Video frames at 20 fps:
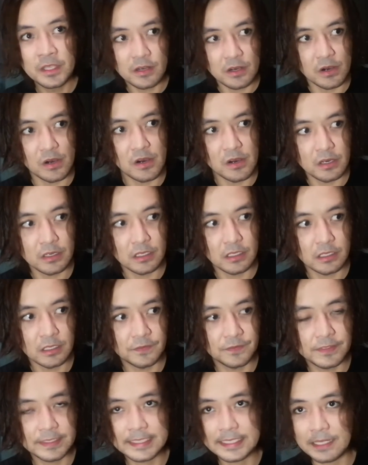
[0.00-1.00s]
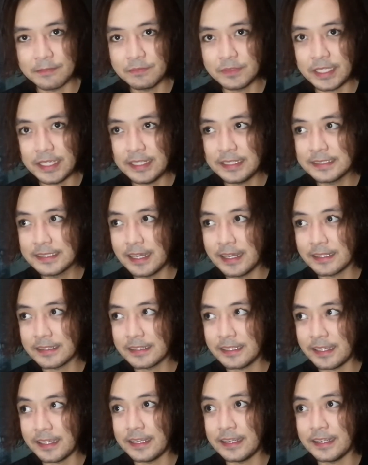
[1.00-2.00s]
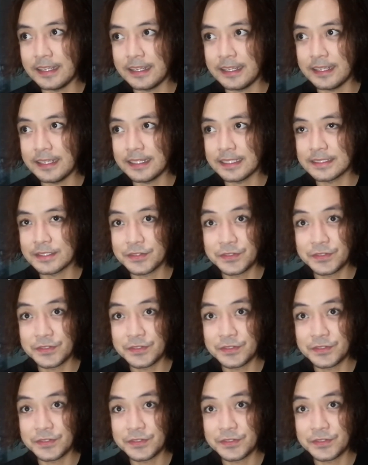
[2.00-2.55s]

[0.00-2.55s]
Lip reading: of something that is